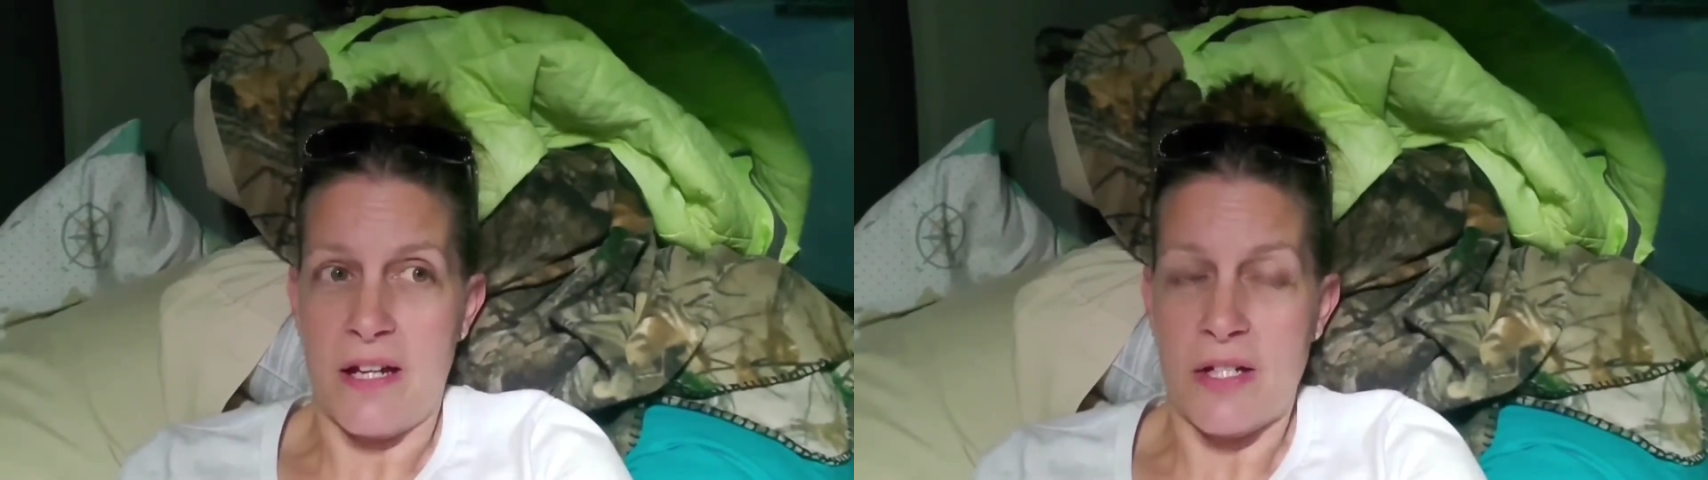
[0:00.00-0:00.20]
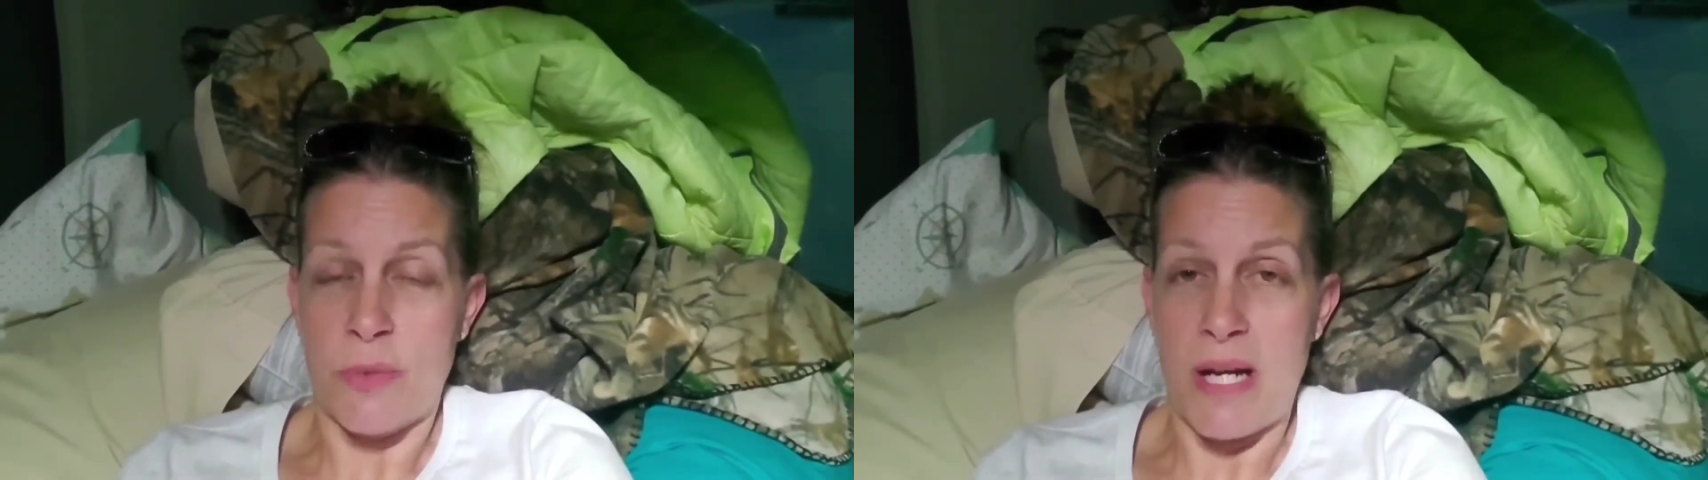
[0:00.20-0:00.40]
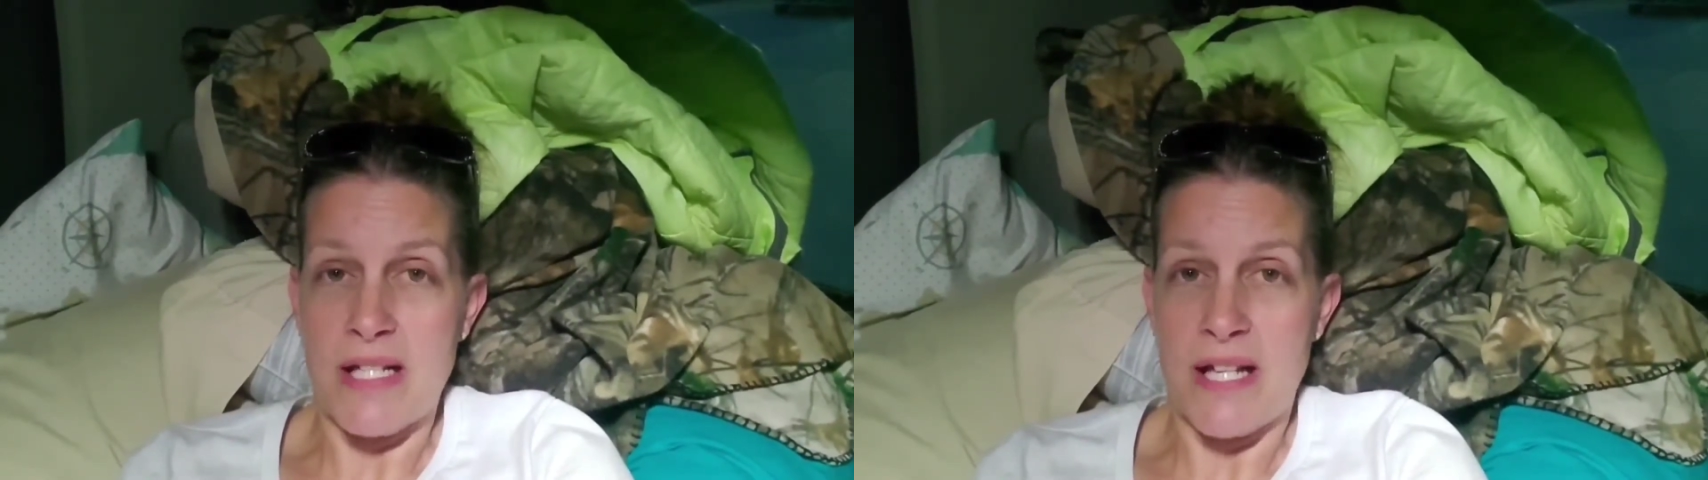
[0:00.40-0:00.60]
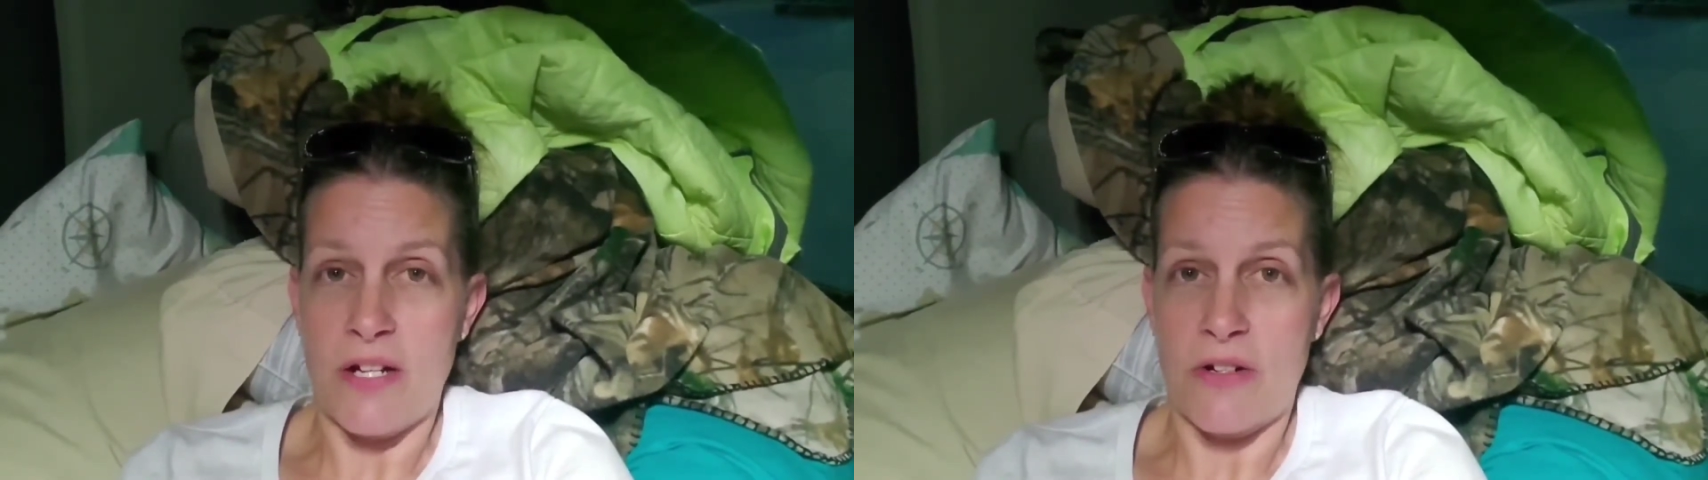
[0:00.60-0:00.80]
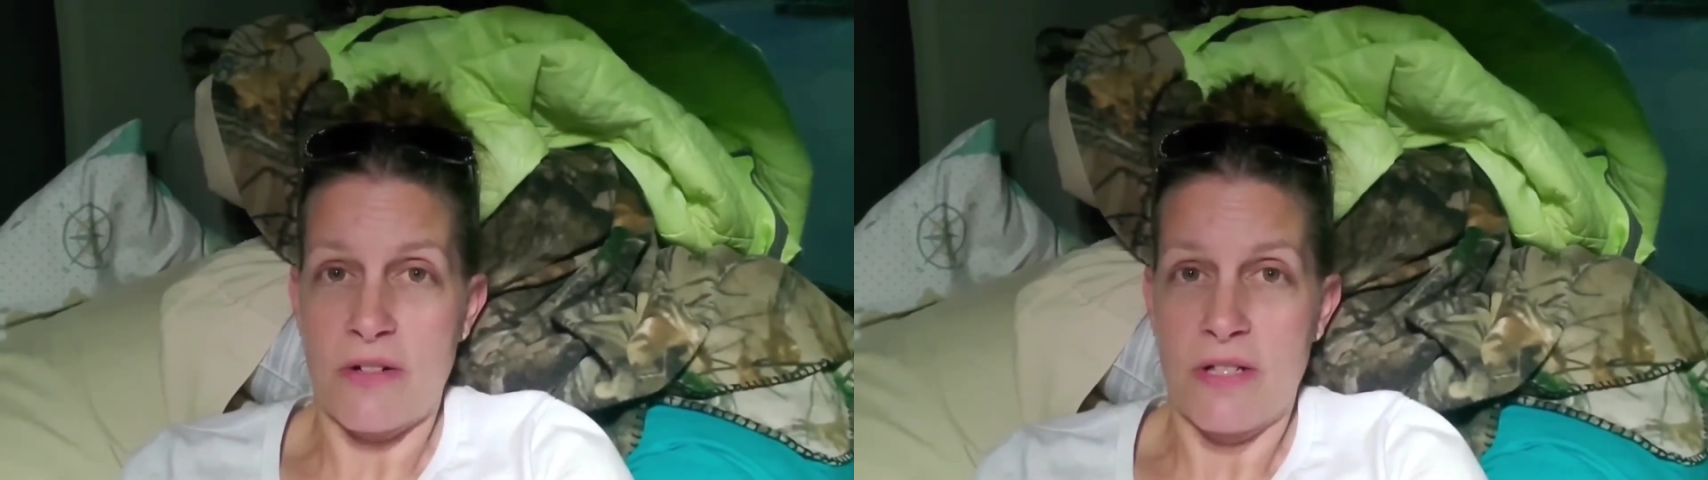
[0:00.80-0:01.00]
Twice
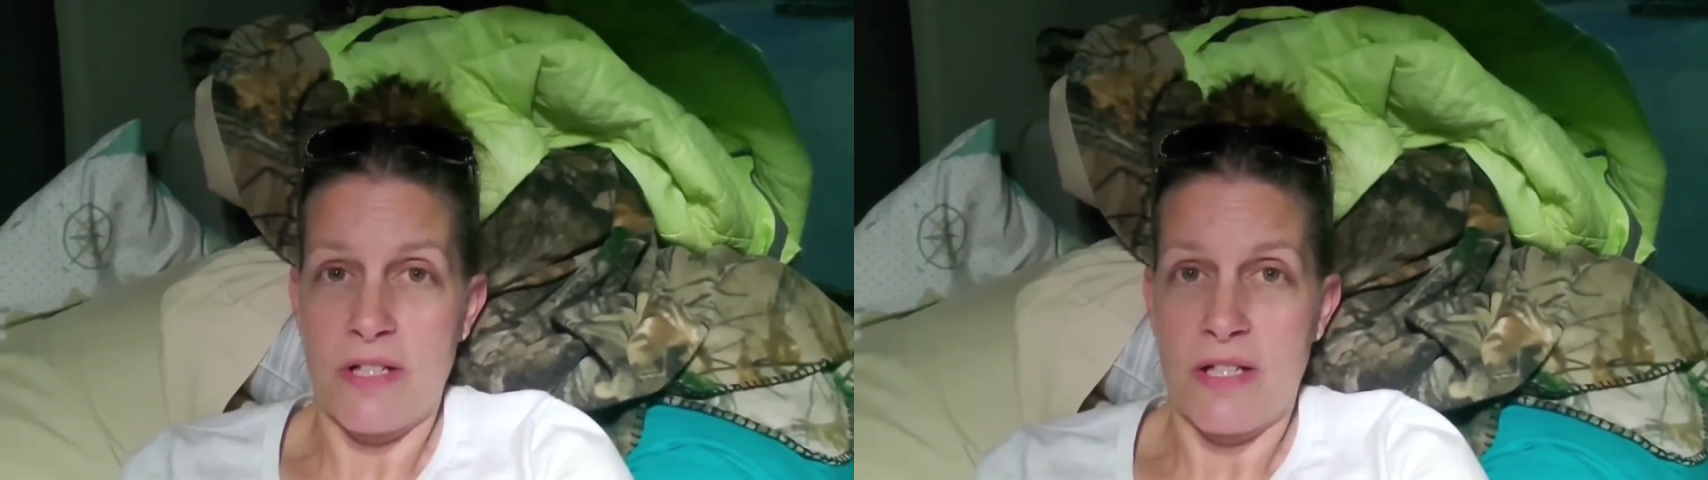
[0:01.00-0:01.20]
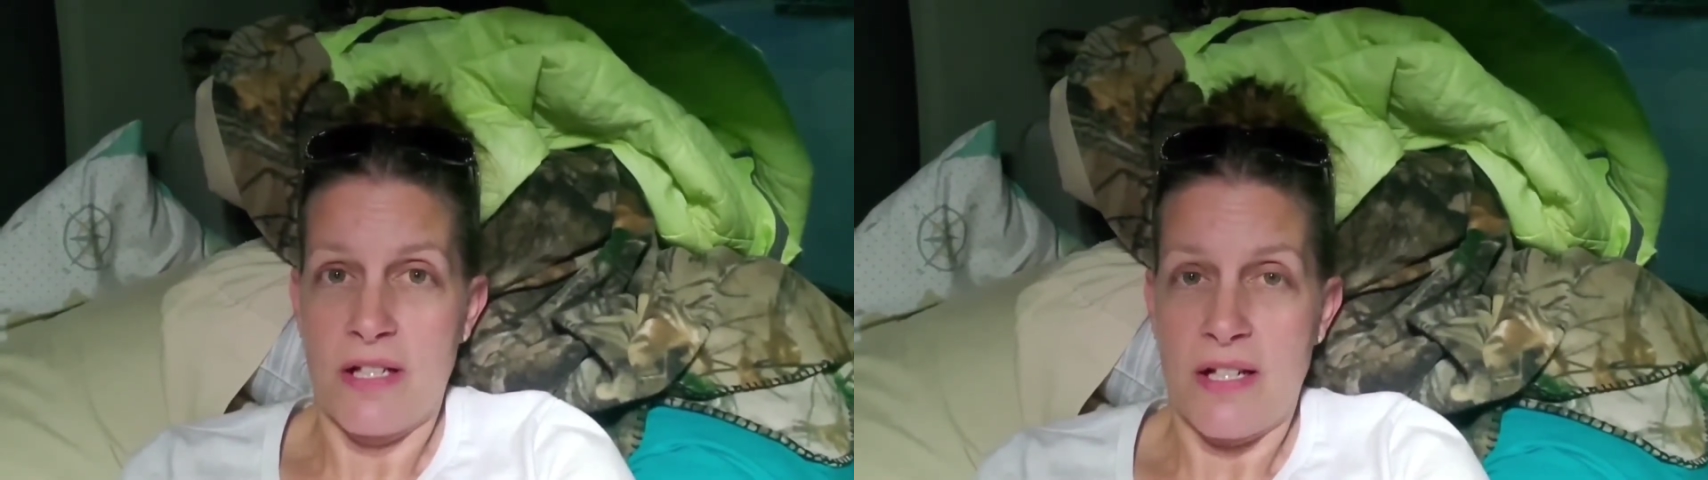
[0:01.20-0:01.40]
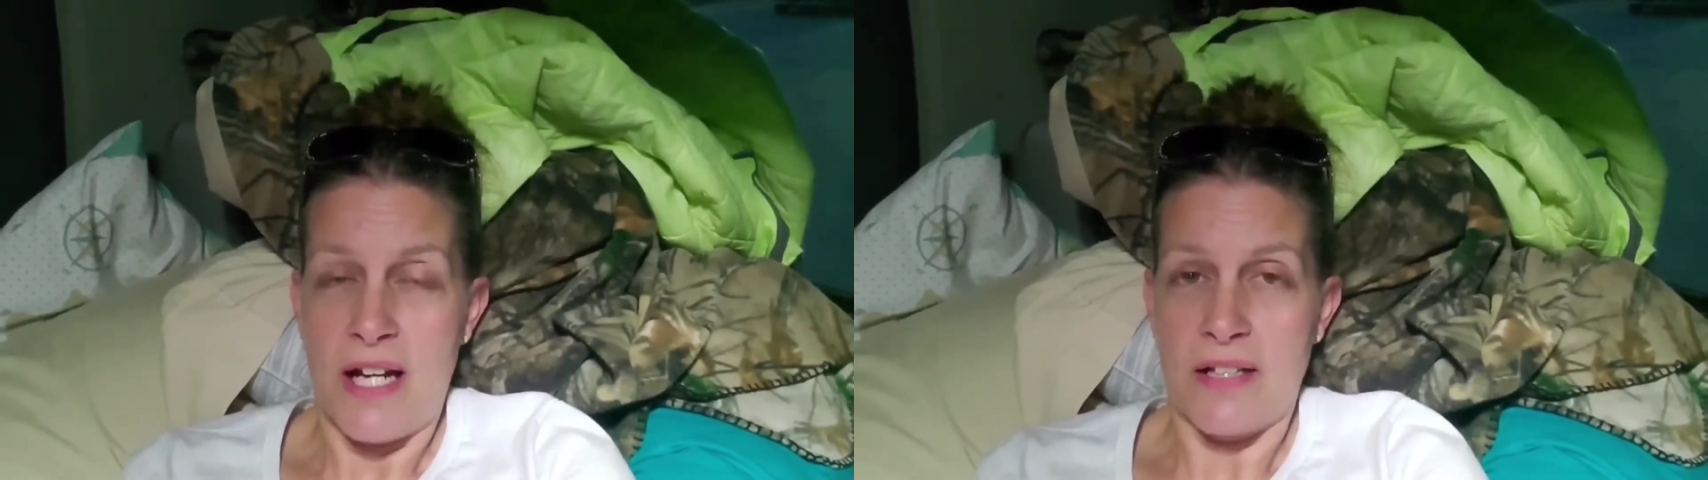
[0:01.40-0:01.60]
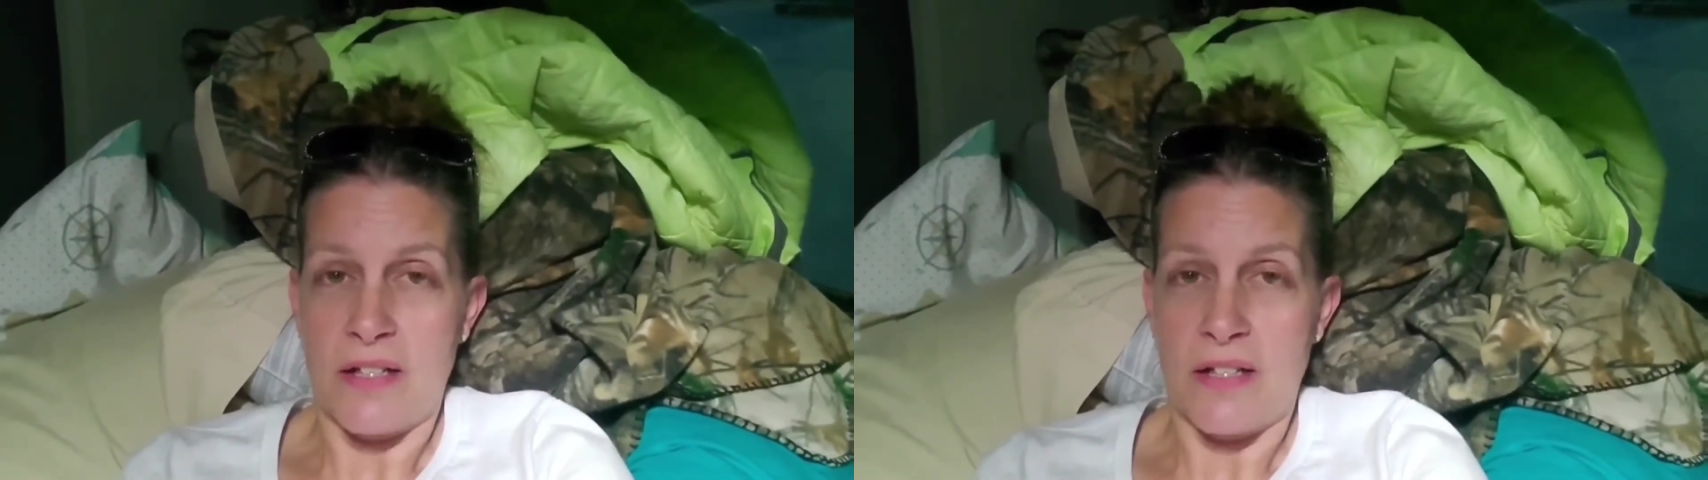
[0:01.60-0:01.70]
here at